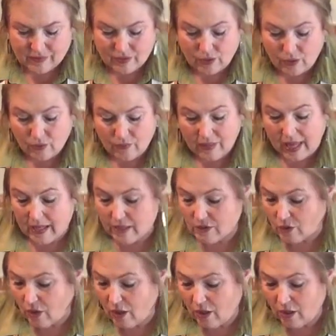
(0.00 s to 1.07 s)
So that
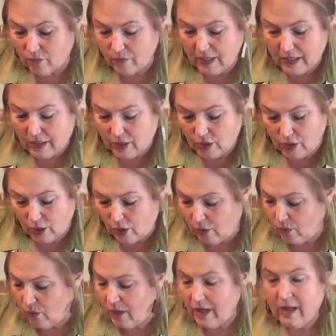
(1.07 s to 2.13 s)
is all ready to
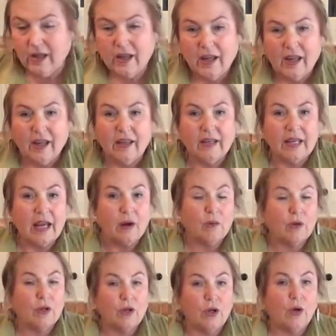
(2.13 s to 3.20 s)
go. And now
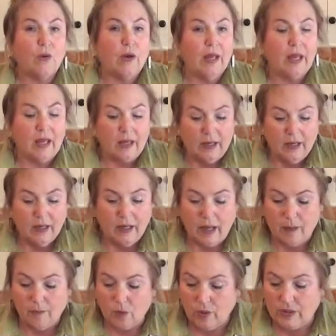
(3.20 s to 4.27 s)
we're going to go ahead.
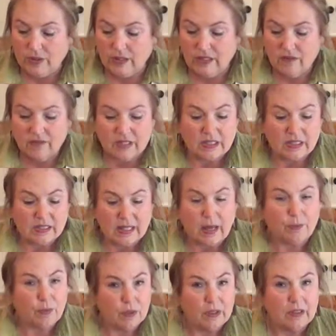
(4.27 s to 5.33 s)
I'm going to leave this
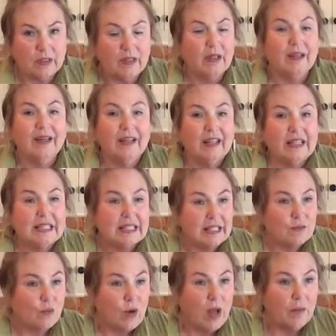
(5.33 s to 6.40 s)
separate. This
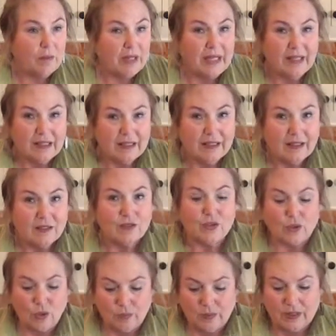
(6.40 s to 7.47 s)
is raw meat.
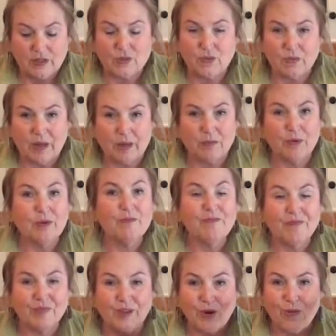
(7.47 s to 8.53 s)
So please remember,
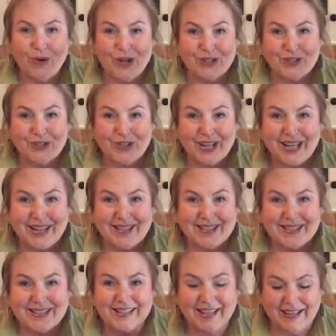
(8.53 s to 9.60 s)
go wash your
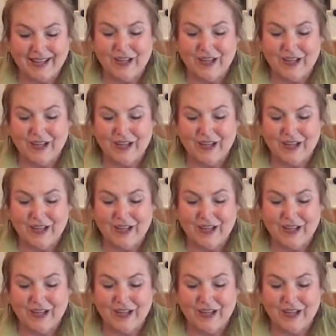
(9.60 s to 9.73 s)
hands.